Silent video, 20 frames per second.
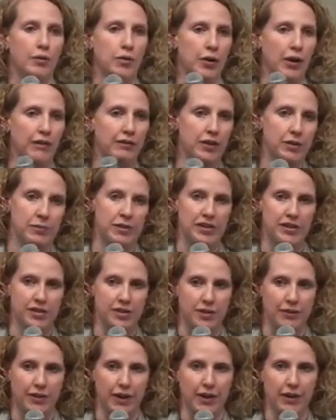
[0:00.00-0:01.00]
you have
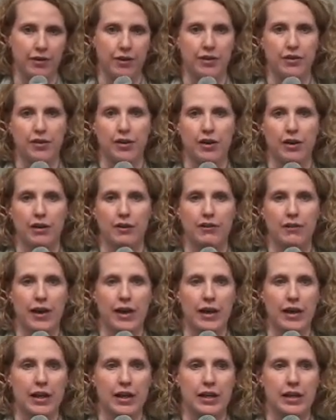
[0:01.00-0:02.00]
diminished ovarian reserve,
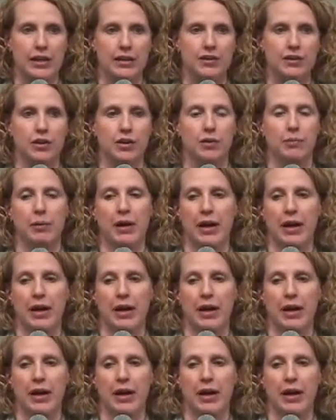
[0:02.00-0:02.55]
and you know,